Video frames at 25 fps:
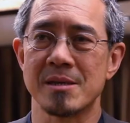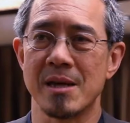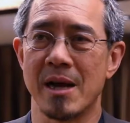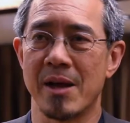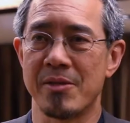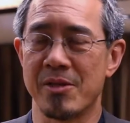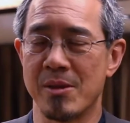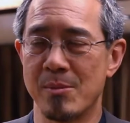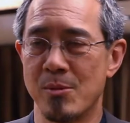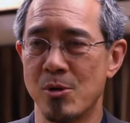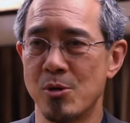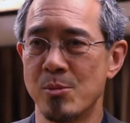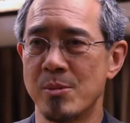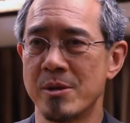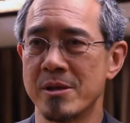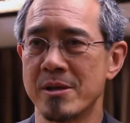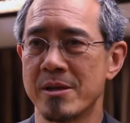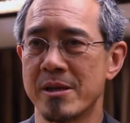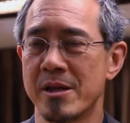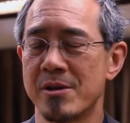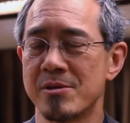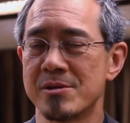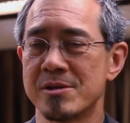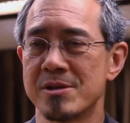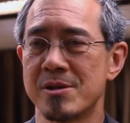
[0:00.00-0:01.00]
At the moment,
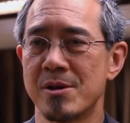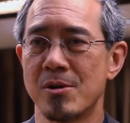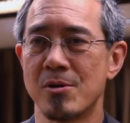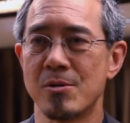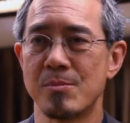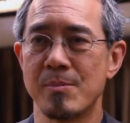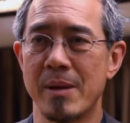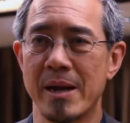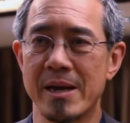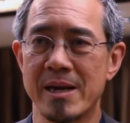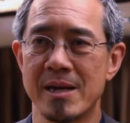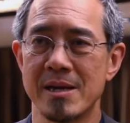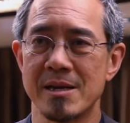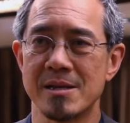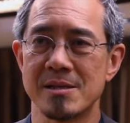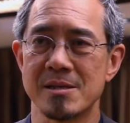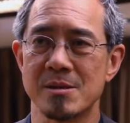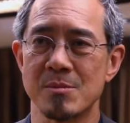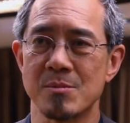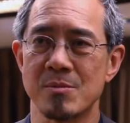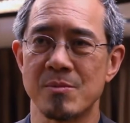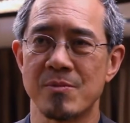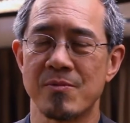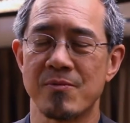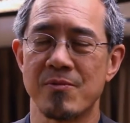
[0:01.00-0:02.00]
there is no
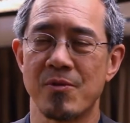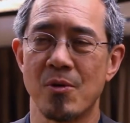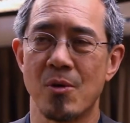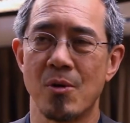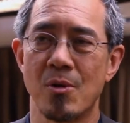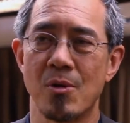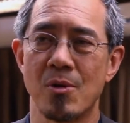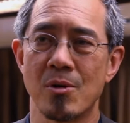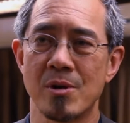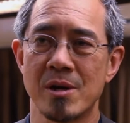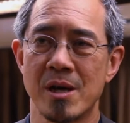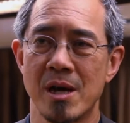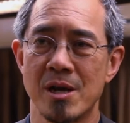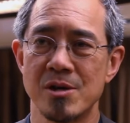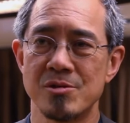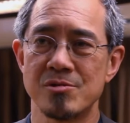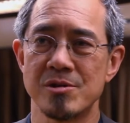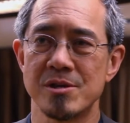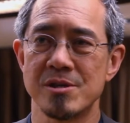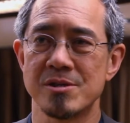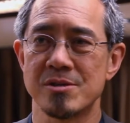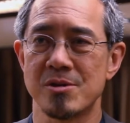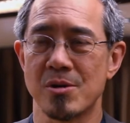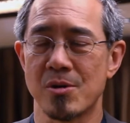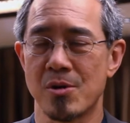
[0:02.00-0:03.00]
mechanism for
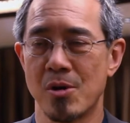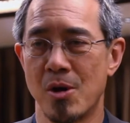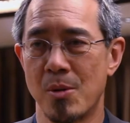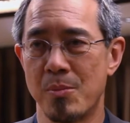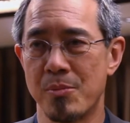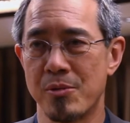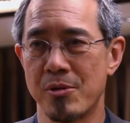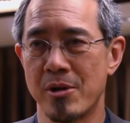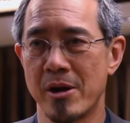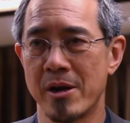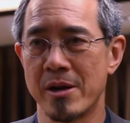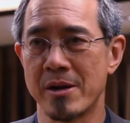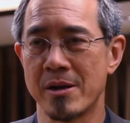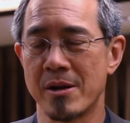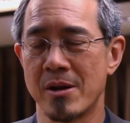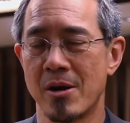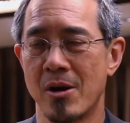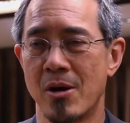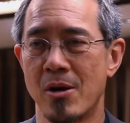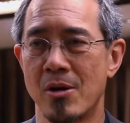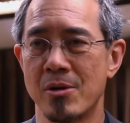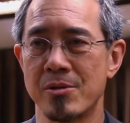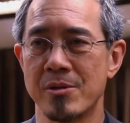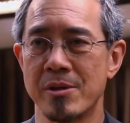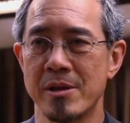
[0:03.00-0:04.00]
countries to cooperate
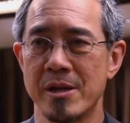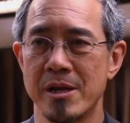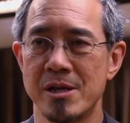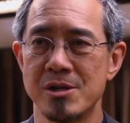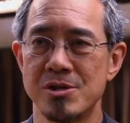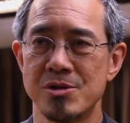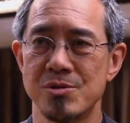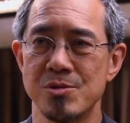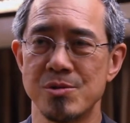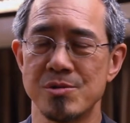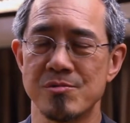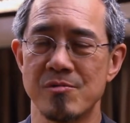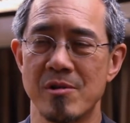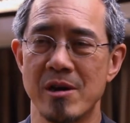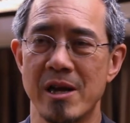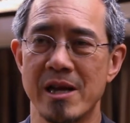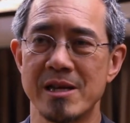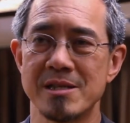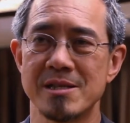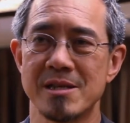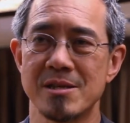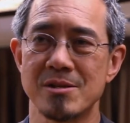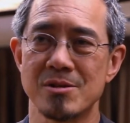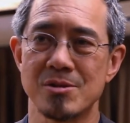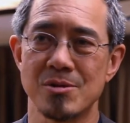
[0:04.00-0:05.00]
on issues
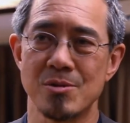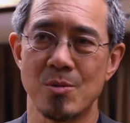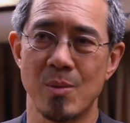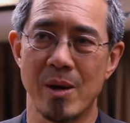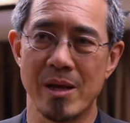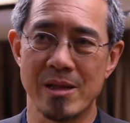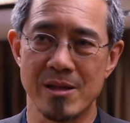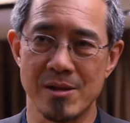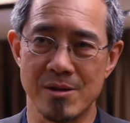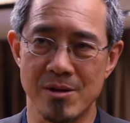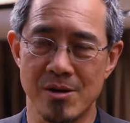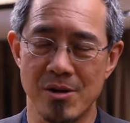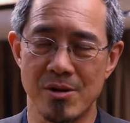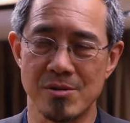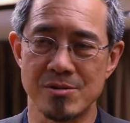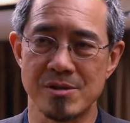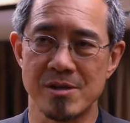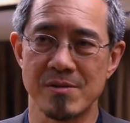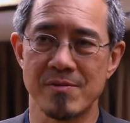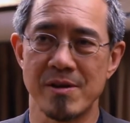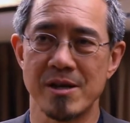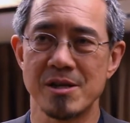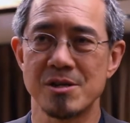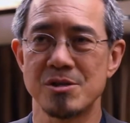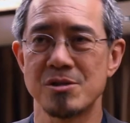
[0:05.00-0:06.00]
relating to wetland
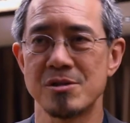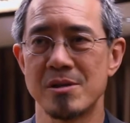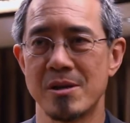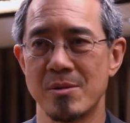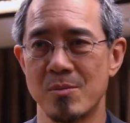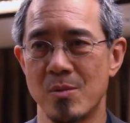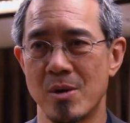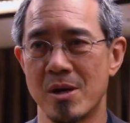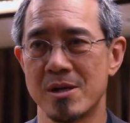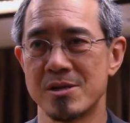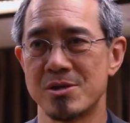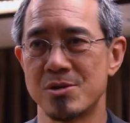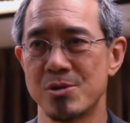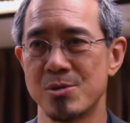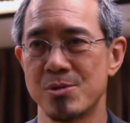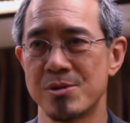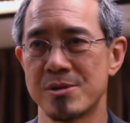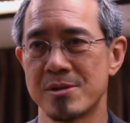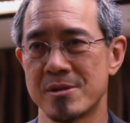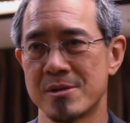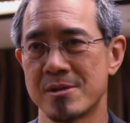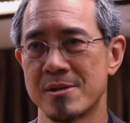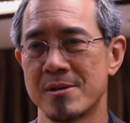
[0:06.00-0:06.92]
conservation and wise use.